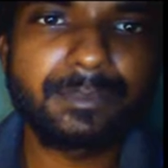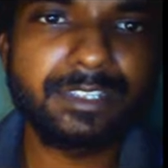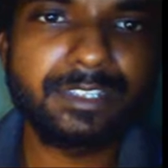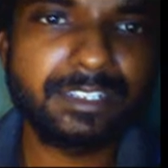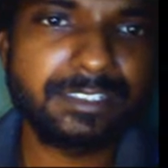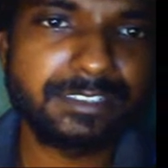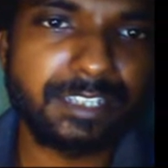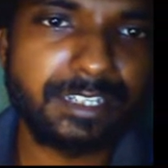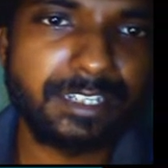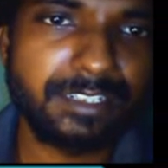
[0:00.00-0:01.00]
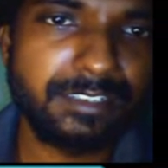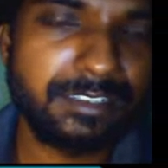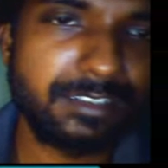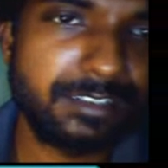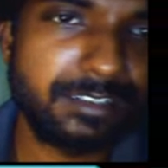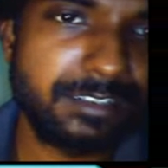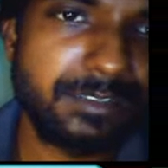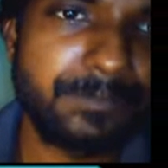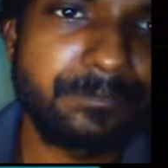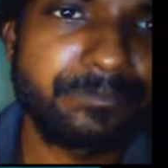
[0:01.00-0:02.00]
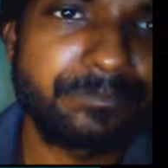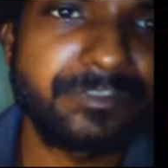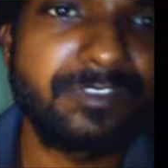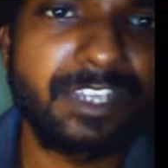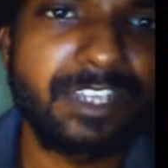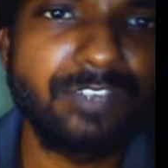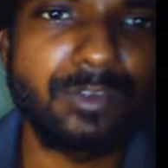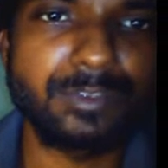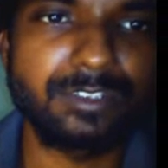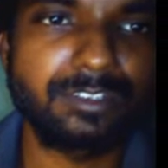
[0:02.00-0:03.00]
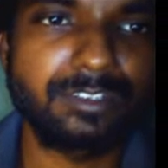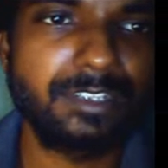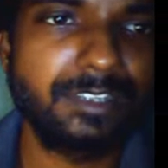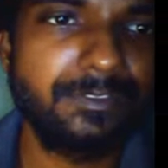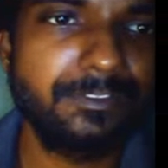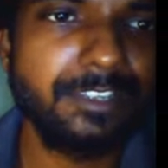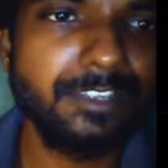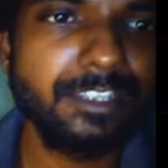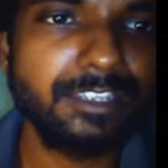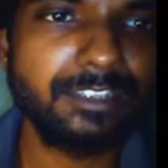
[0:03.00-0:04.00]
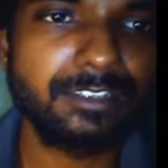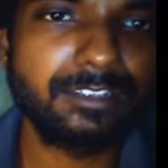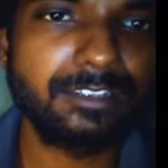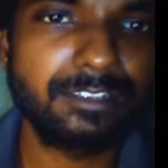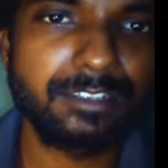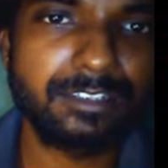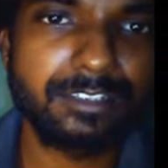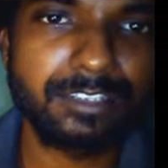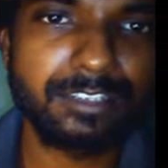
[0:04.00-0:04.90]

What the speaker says: inside the value option. If we give